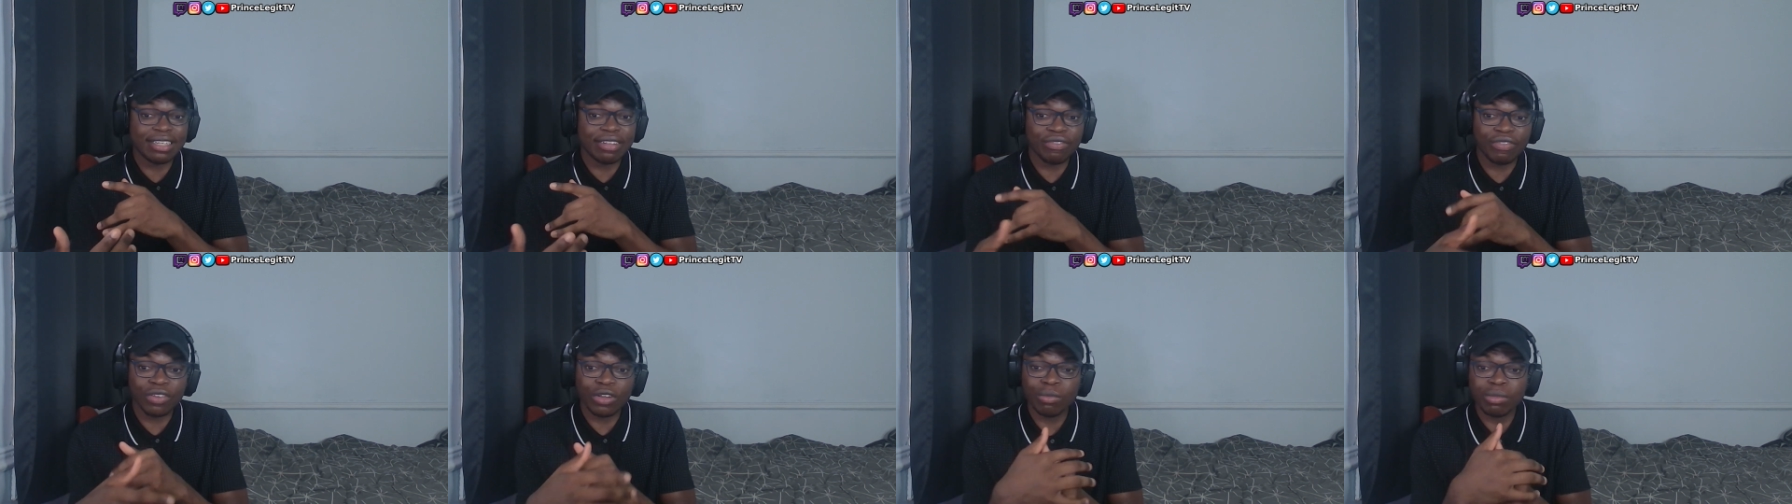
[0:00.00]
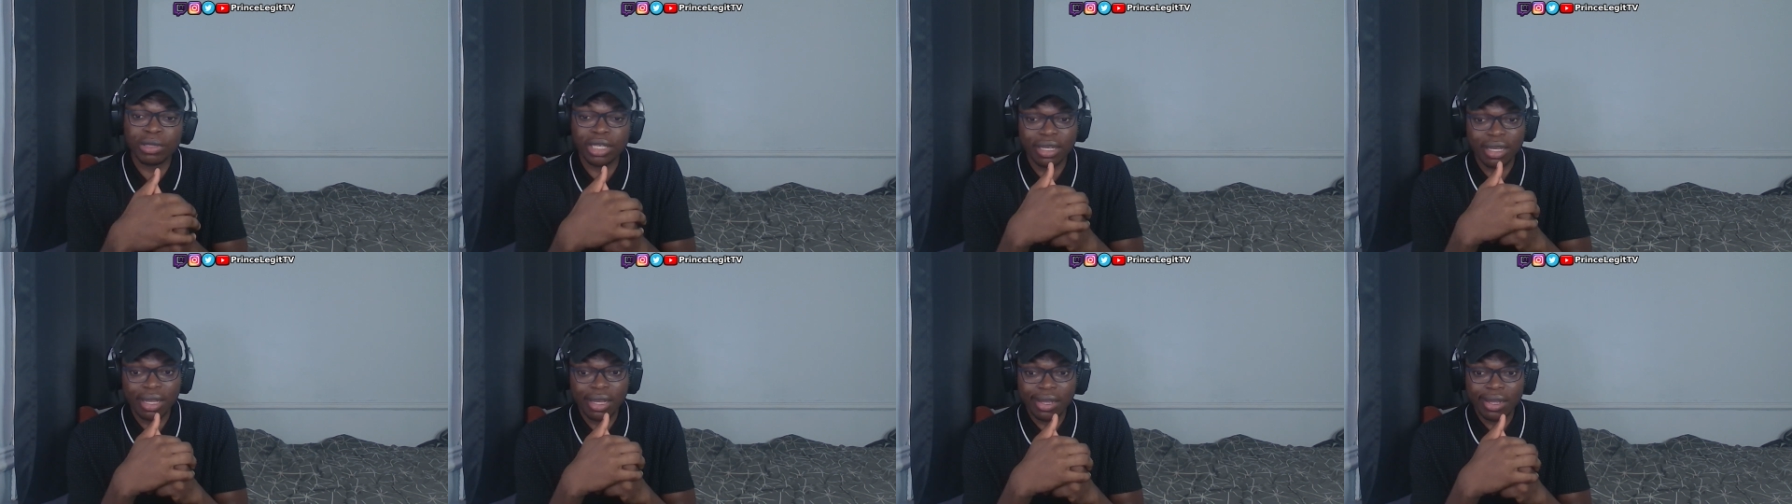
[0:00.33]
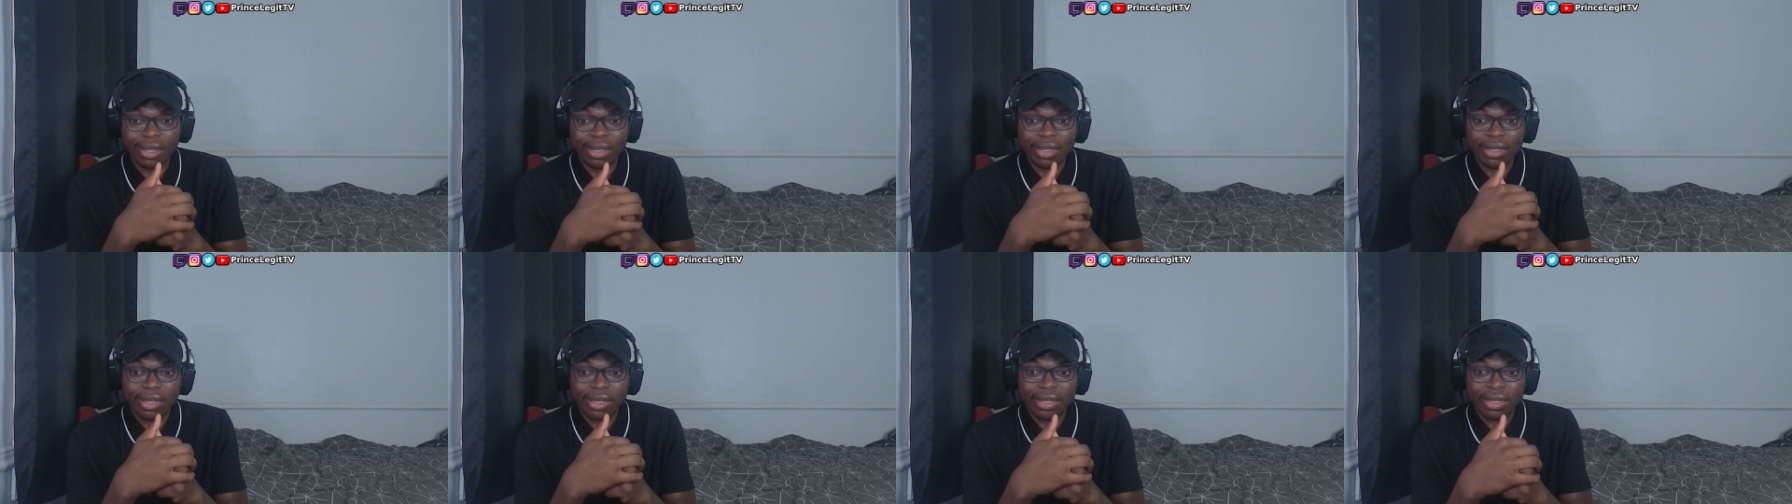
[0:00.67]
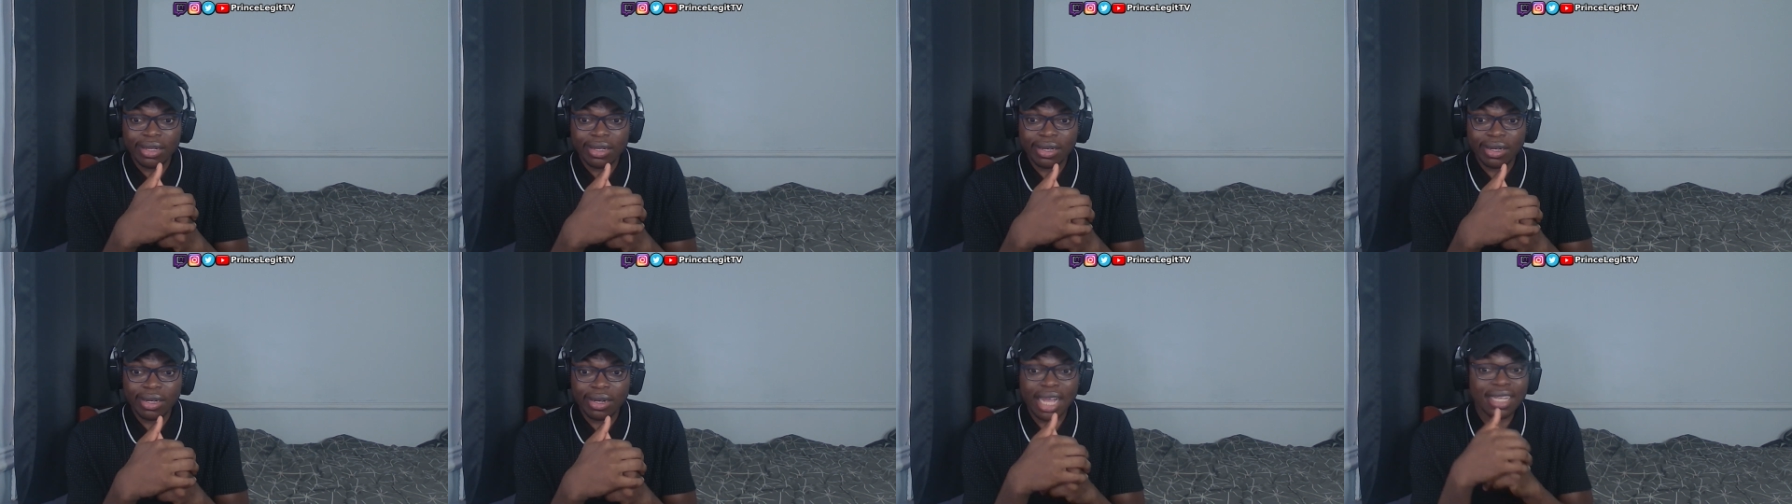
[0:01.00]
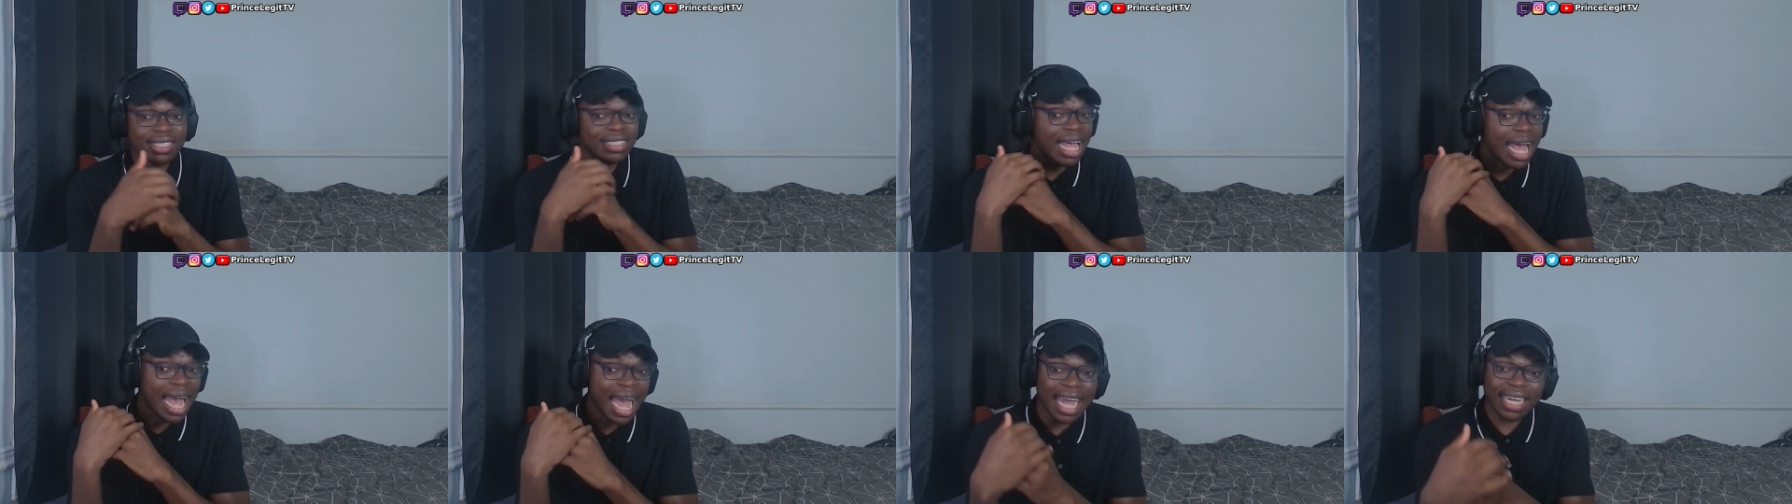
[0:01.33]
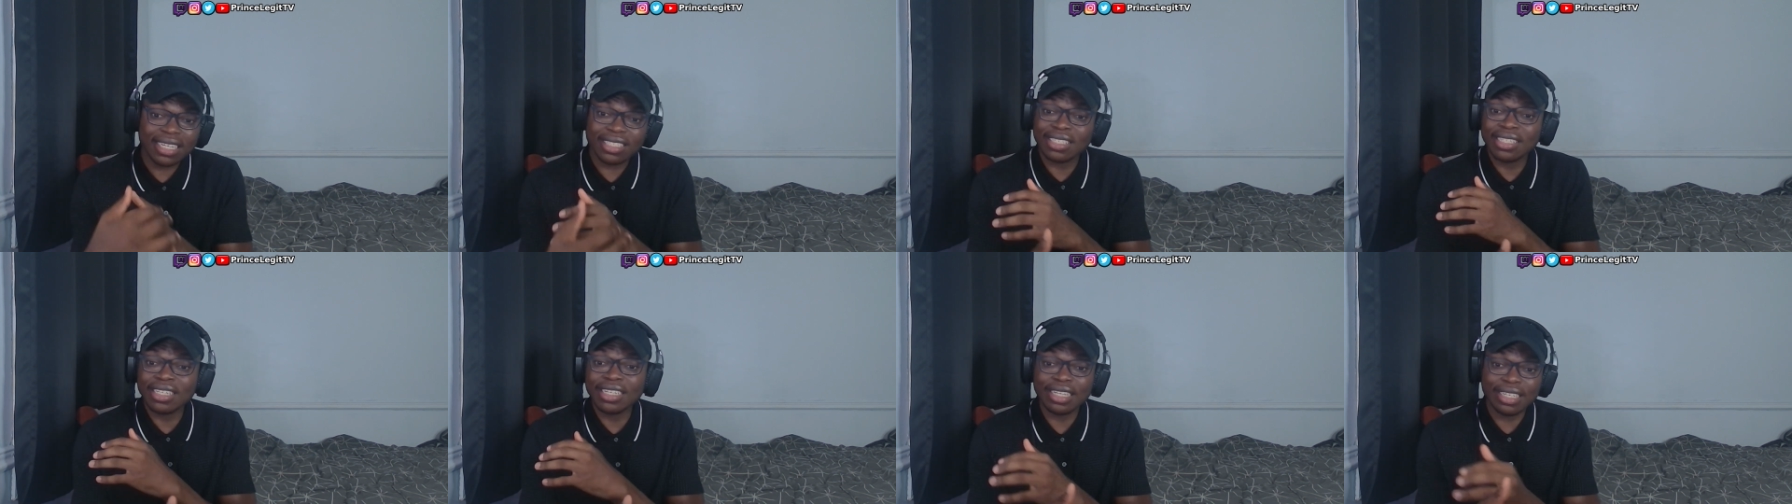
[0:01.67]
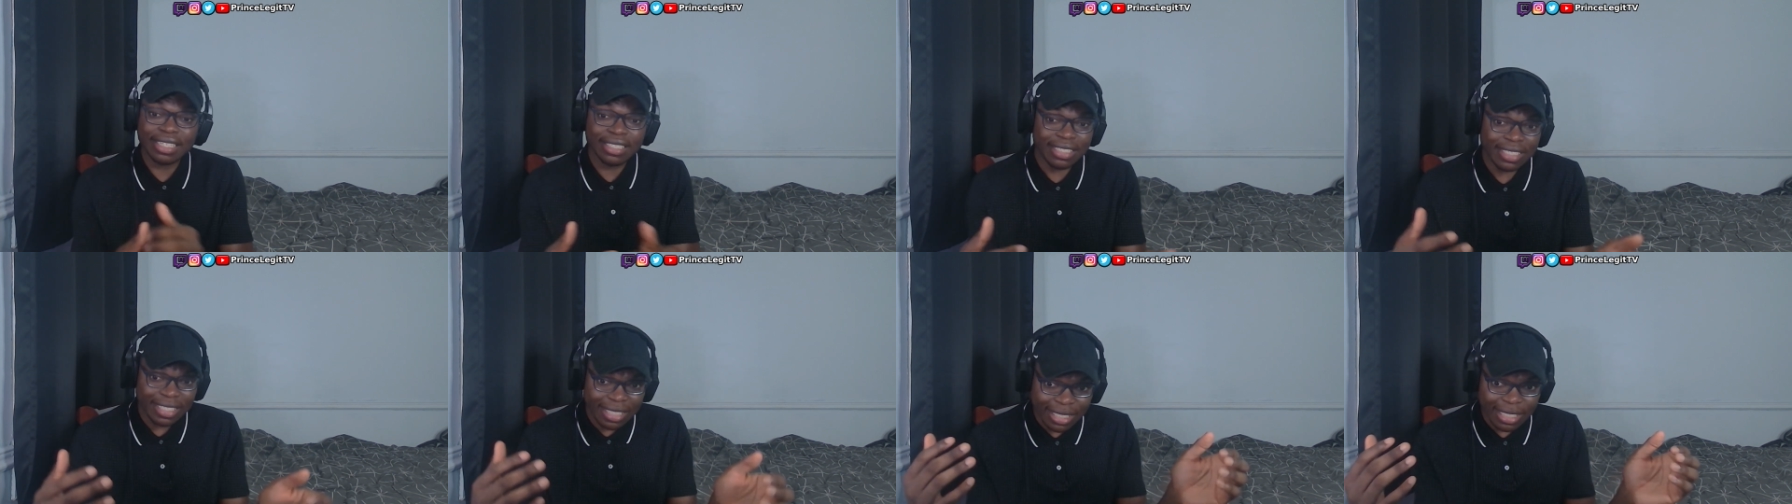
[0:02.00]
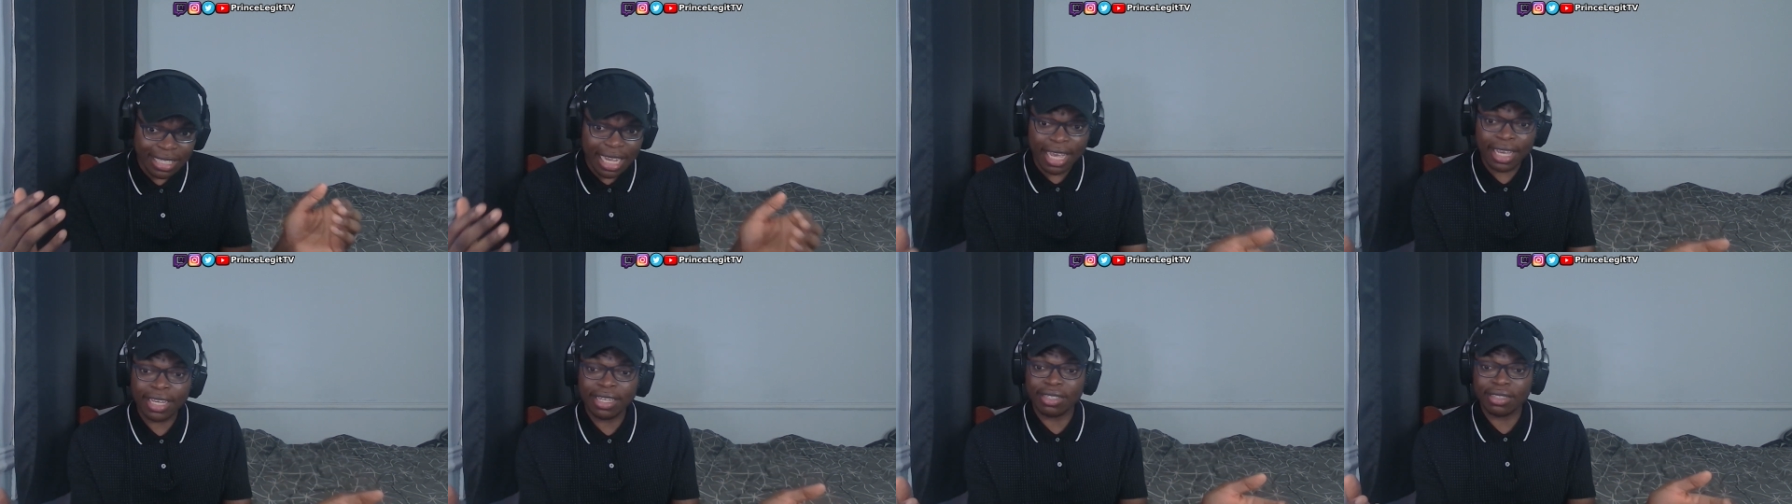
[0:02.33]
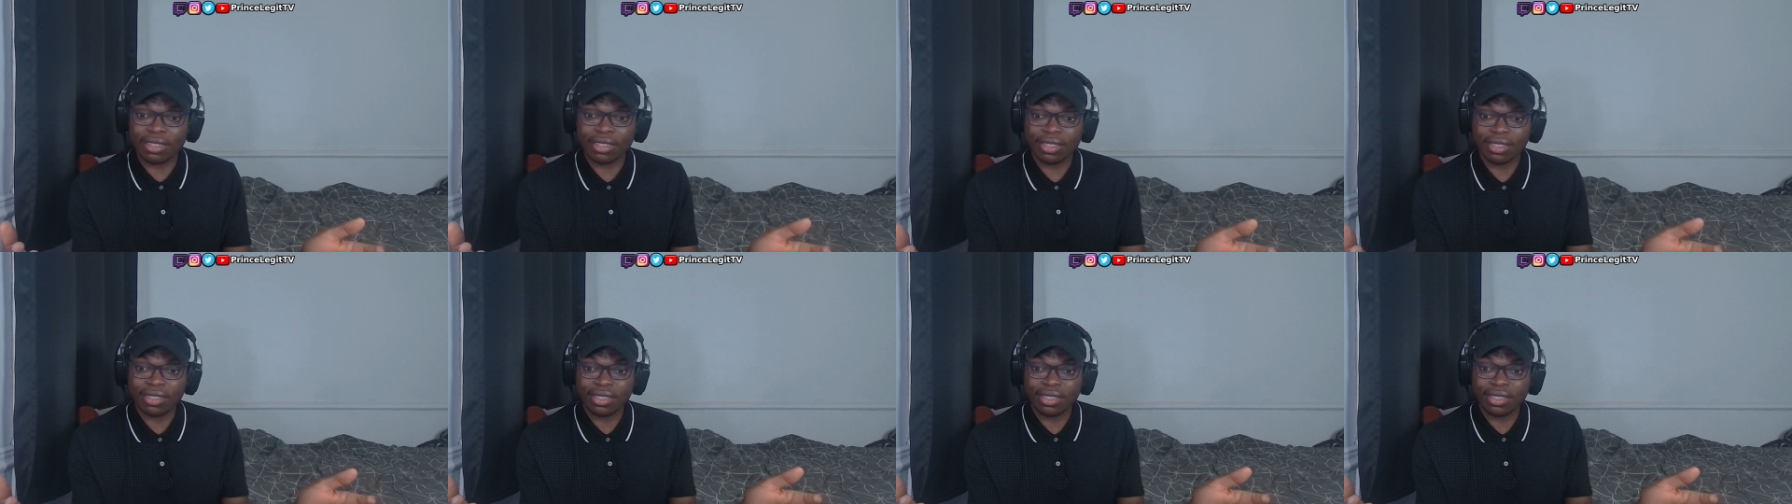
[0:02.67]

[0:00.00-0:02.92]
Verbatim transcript: You feel me? That's actually insane.